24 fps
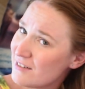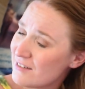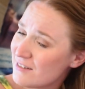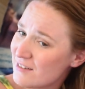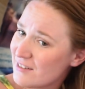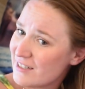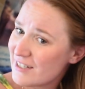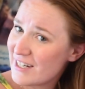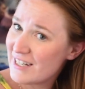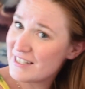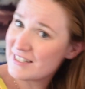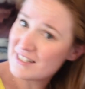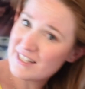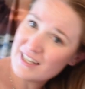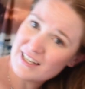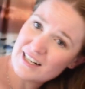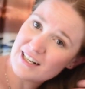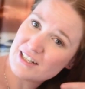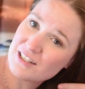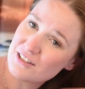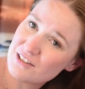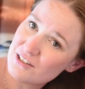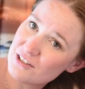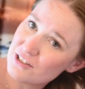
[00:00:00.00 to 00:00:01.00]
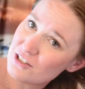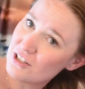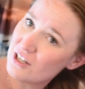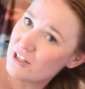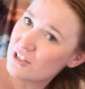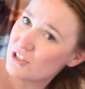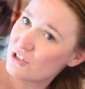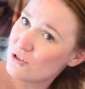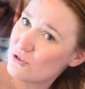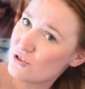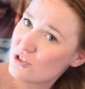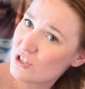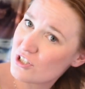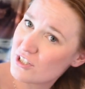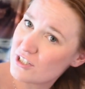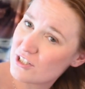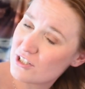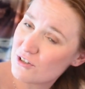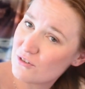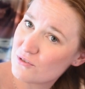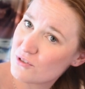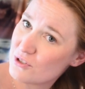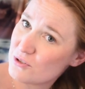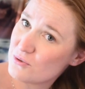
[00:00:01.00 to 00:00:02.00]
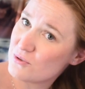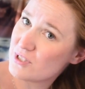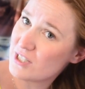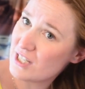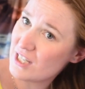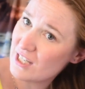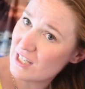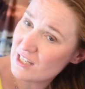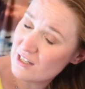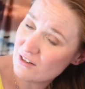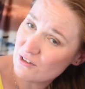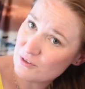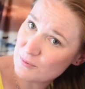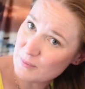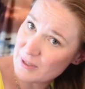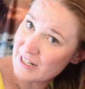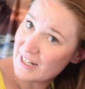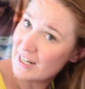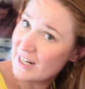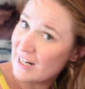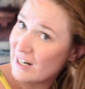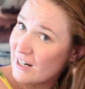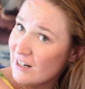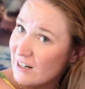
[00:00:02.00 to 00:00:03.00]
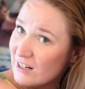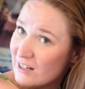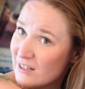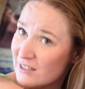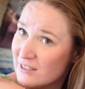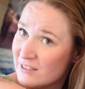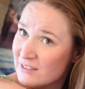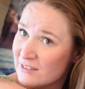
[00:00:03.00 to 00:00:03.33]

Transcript: Like I said, I usually don't use heat on my hair.